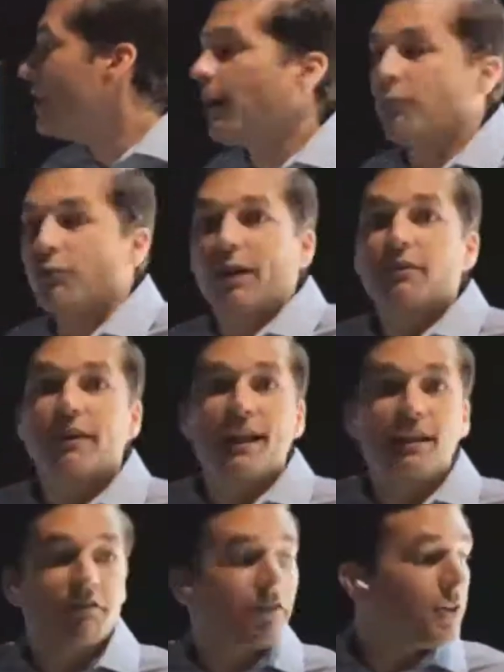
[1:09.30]

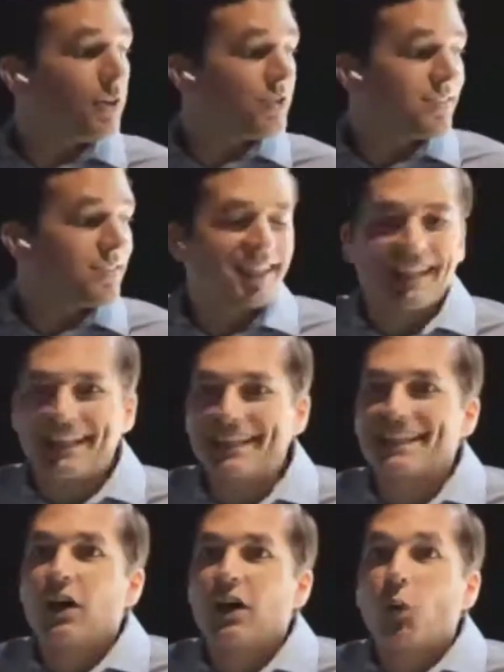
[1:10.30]
Renovating versus selling.
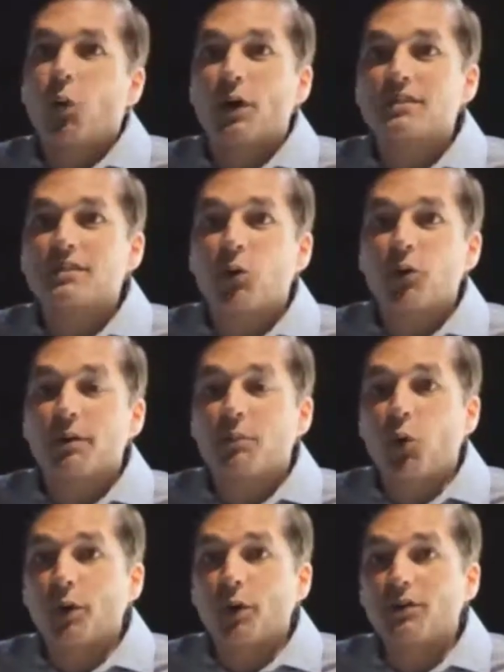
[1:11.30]
What is more
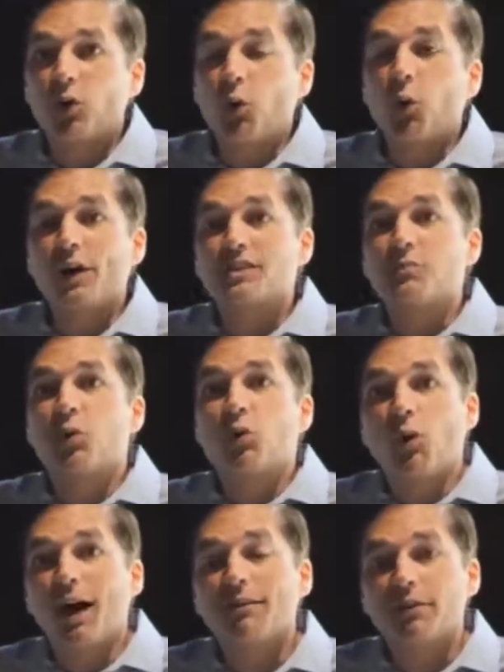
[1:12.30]
important, or what is more
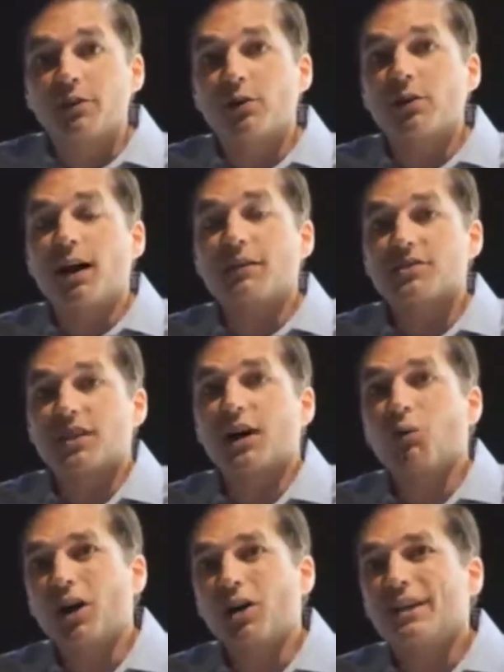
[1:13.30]
right for your
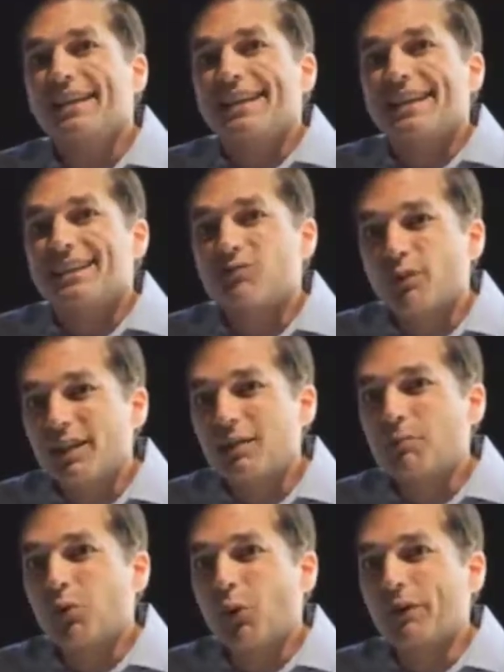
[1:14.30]
lifestyle? Well, it's really
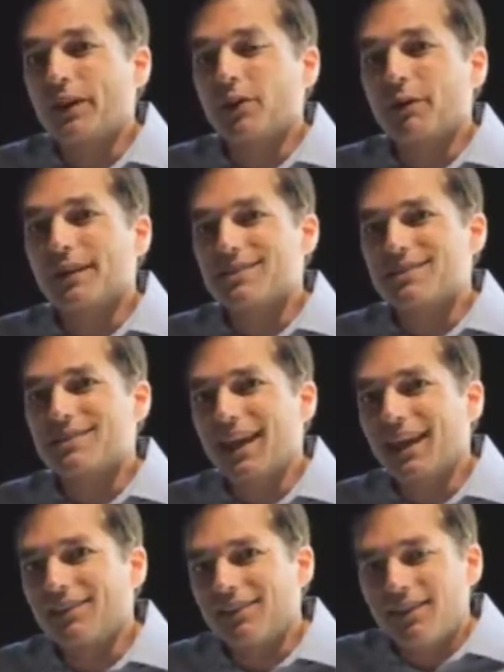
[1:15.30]
important that you
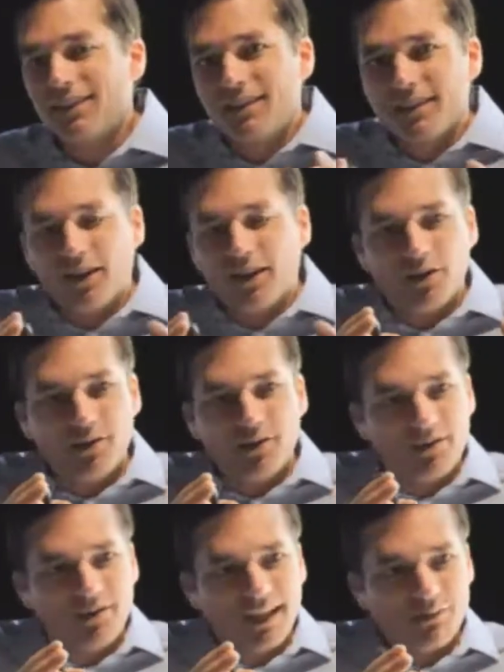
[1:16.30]
understand, you know,
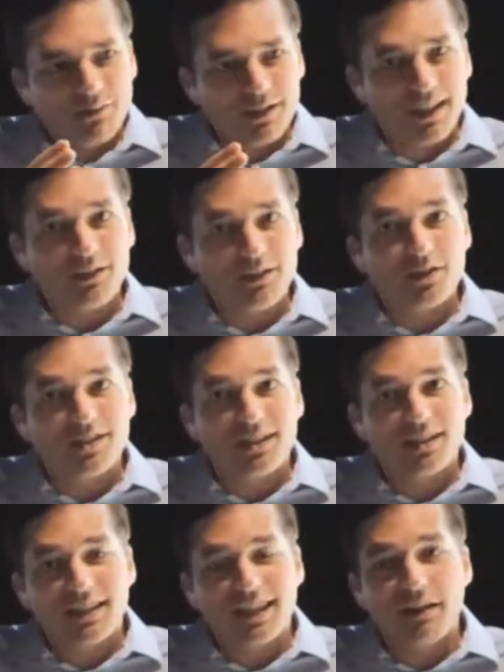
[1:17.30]
as we said, those
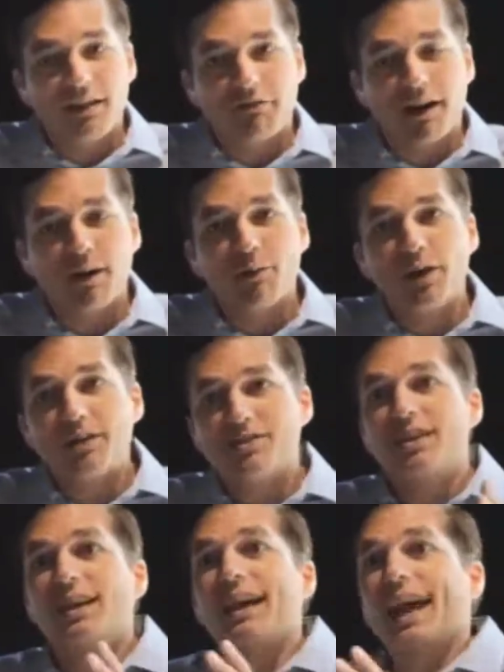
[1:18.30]
key
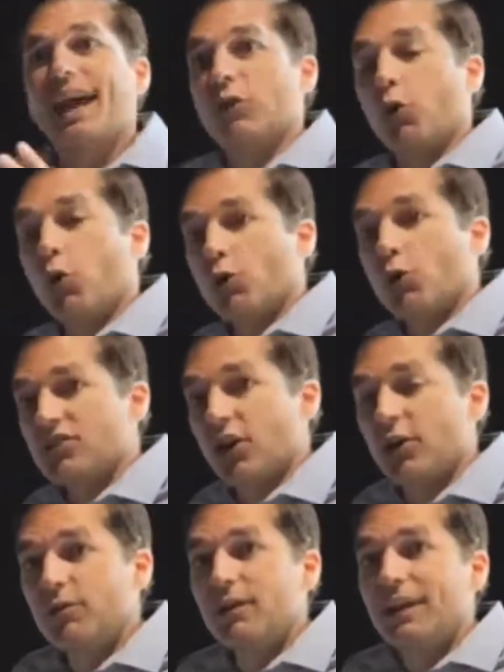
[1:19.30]
frameworks, and
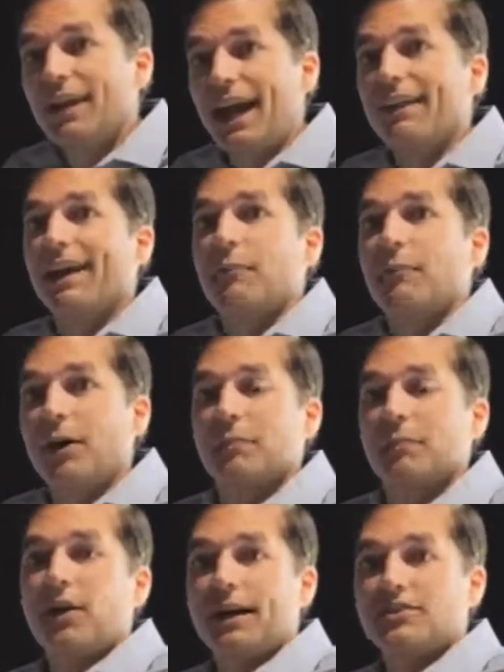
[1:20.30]
also how that might
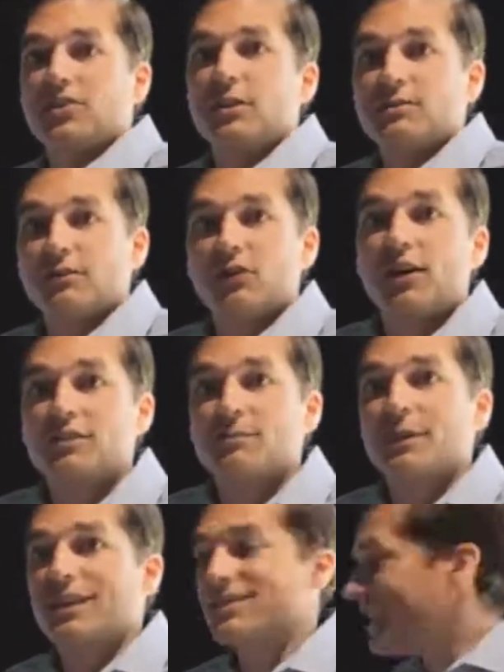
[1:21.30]
apply in terms of cost, because it